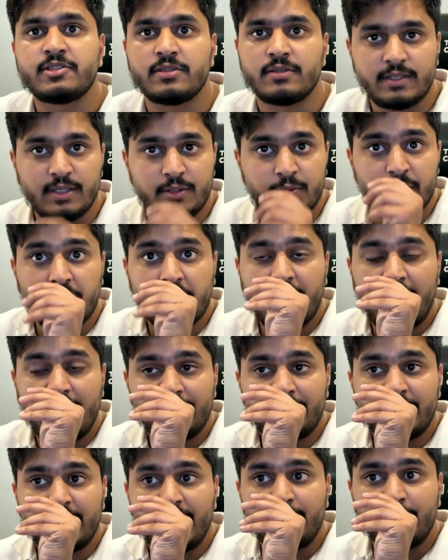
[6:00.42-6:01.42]
They don't have
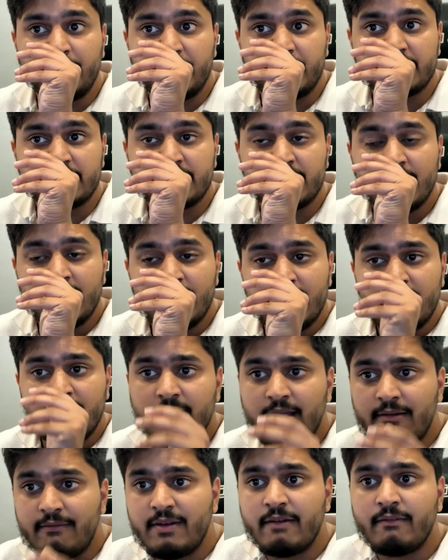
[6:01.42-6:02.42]
that because they've
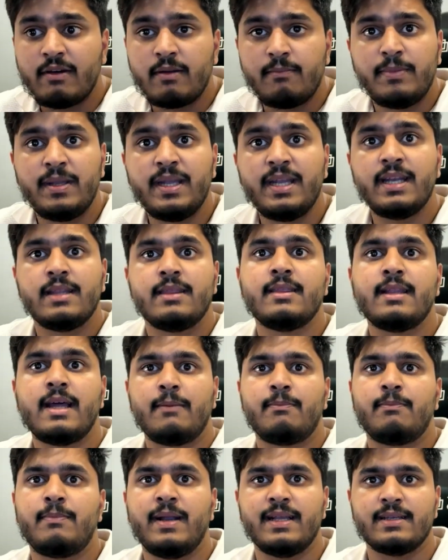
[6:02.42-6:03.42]
never been in that
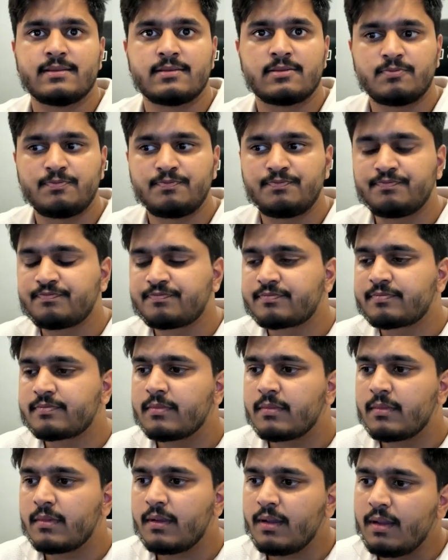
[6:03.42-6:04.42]
place.
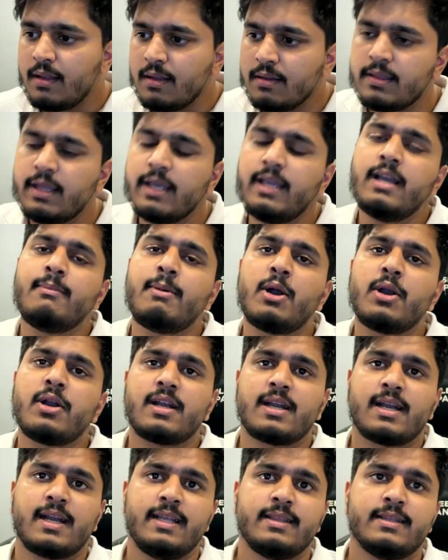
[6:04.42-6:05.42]
Think about it
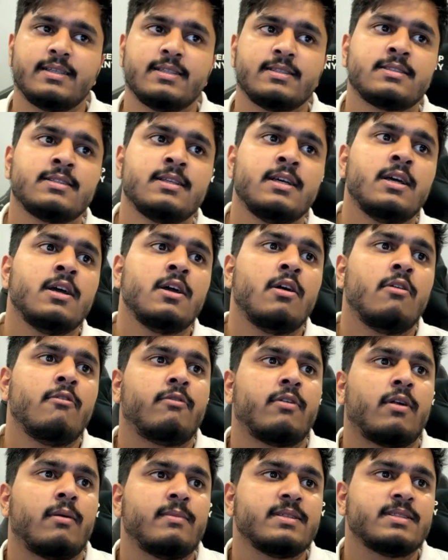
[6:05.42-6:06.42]
like this,
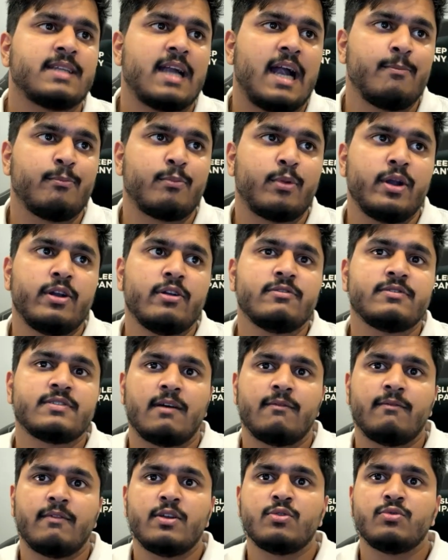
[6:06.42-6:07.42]
from a standpoint of
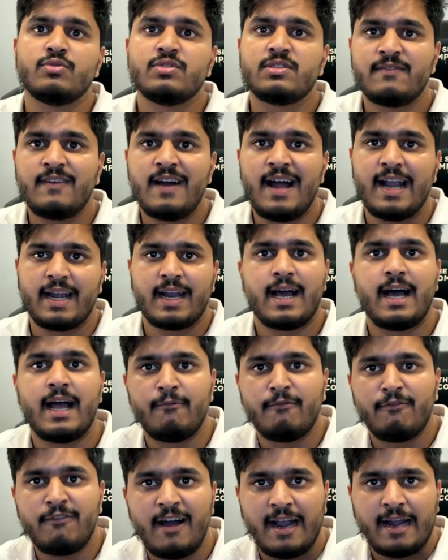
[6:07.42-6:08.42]
someone who's fat. I'm
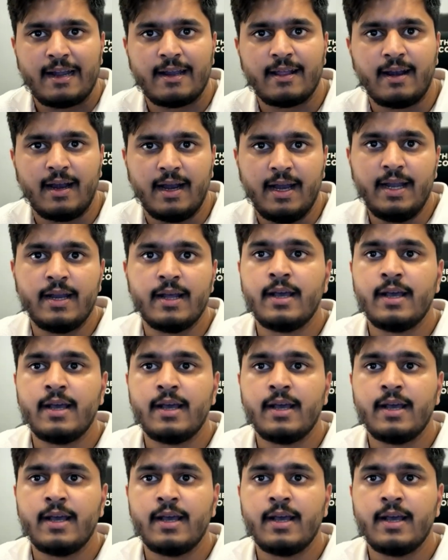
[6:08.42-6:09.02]
fat, right?